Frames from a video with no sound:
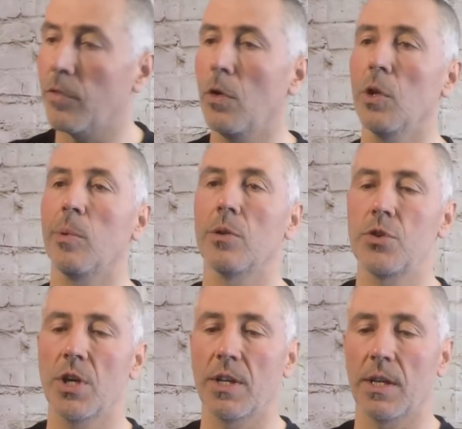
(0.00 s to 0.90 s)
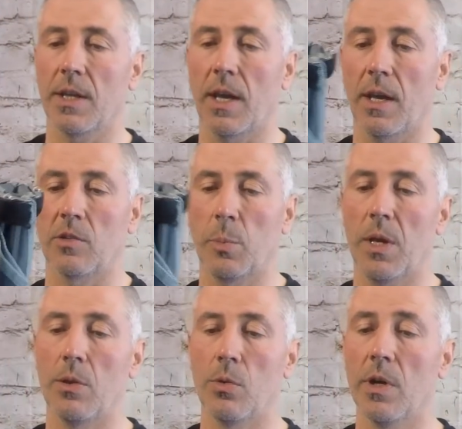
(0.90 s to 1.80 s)
is the foldable chair that I
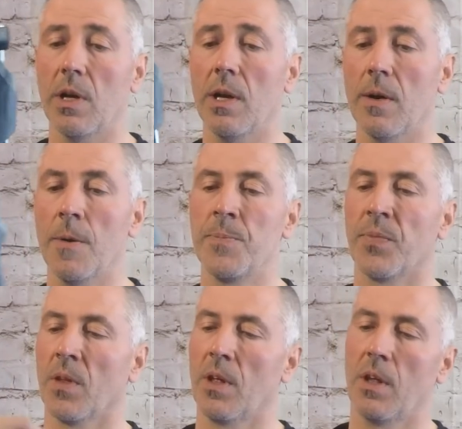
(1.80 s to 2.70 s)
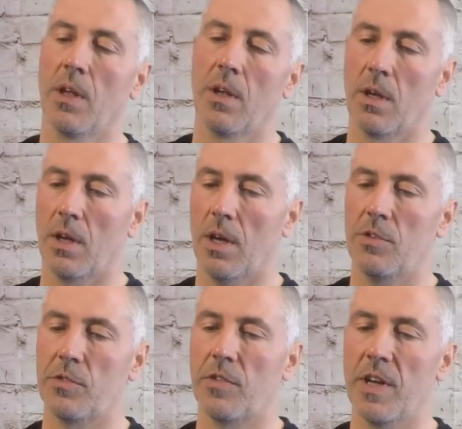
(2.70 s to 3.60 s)
explained you earlier.
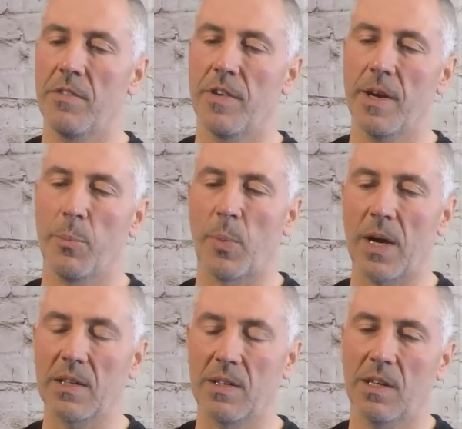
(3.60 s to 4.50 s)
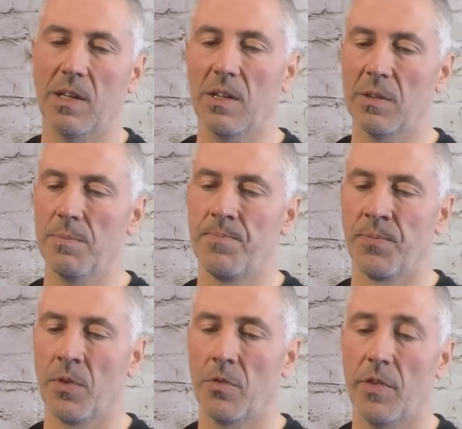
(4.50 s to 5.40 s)
It's very practical,
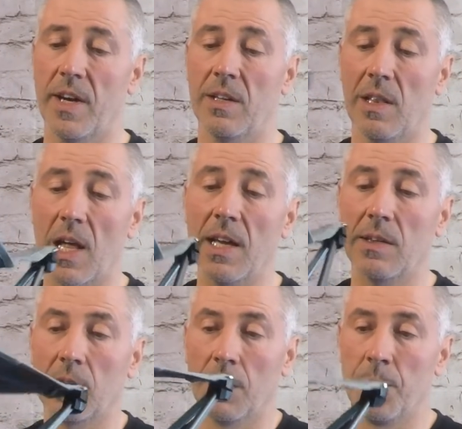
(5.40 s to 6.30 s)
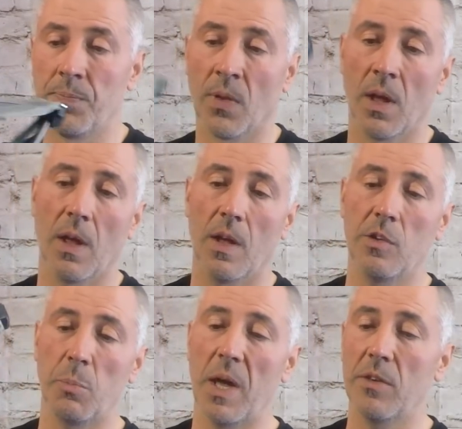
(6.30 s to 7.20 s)
very light.
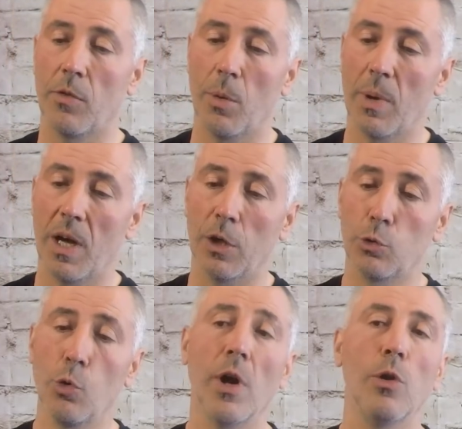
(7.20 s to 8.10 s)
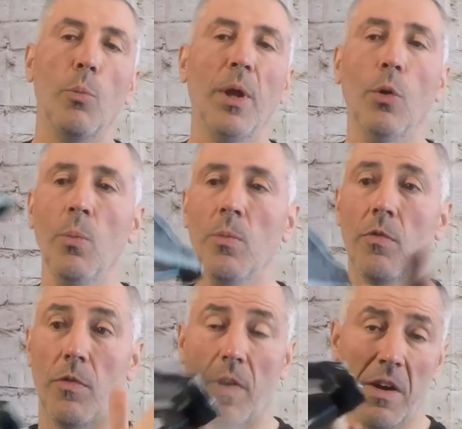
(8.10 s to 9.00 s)
It's made from
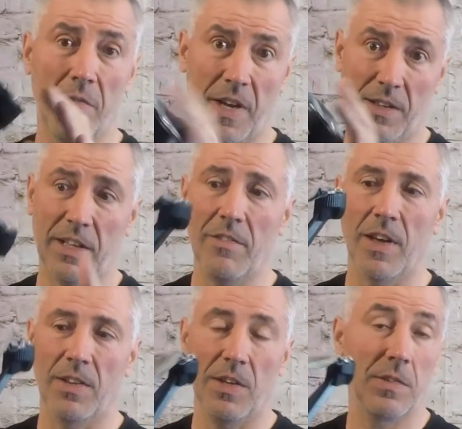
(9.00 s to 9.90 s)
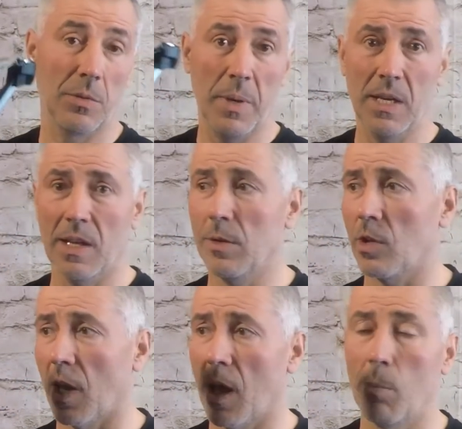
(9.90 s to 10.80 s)
duraluminum, very tough. I tested many
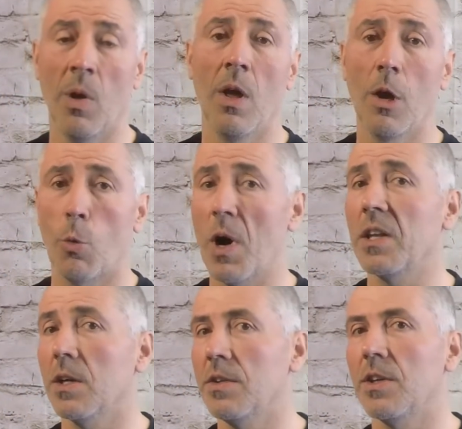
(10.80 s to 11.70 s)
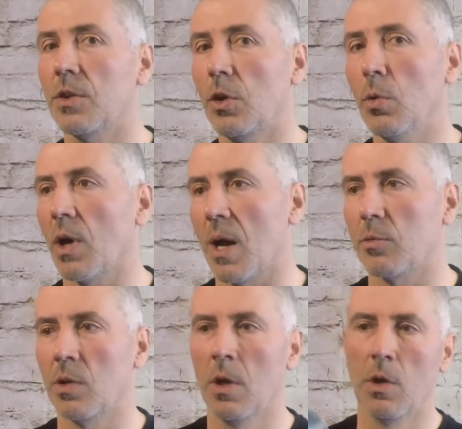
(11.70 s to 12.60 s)
times and I'm 100
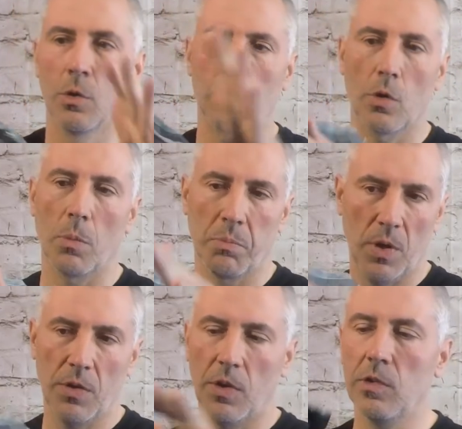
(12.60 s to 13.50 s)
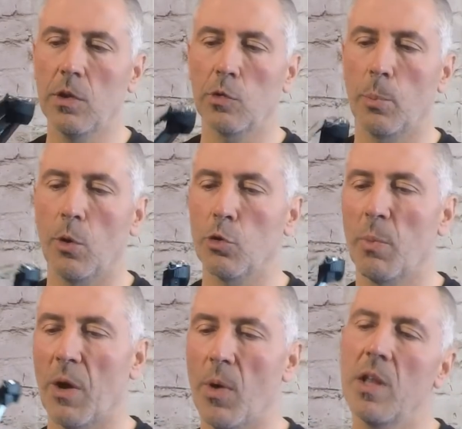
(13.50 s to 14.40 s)
kilograms. So it easily
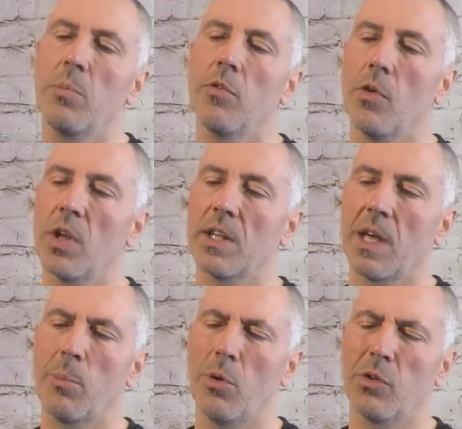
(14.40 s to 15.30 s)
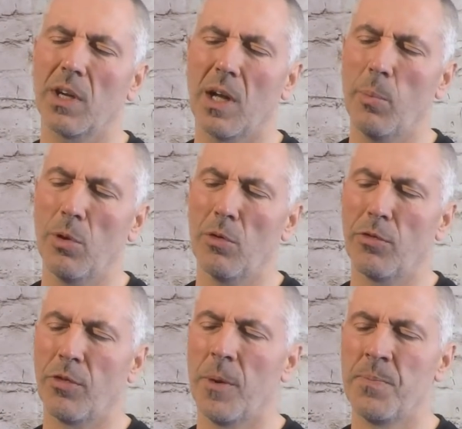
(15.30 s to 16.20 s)
supports my weight. Before that I bought a
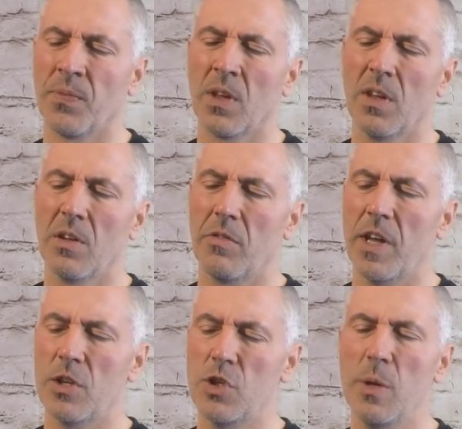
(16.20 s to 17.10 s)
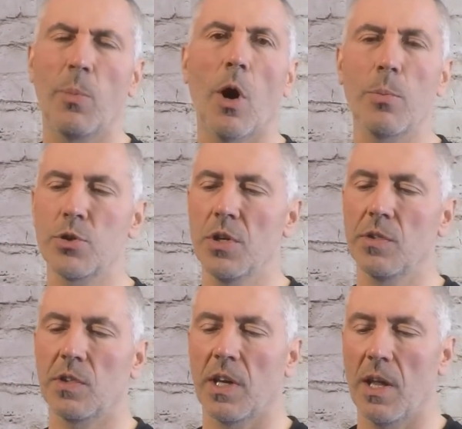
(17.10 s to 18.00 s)
couple of very cheap
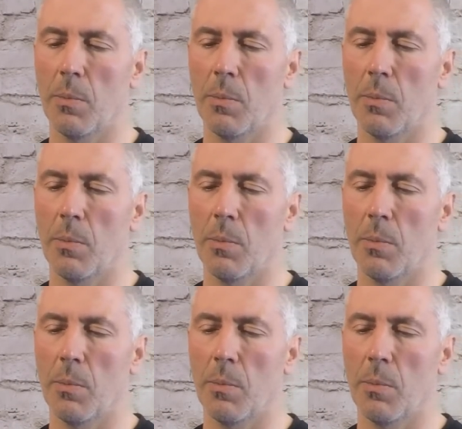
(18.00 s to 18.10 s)
options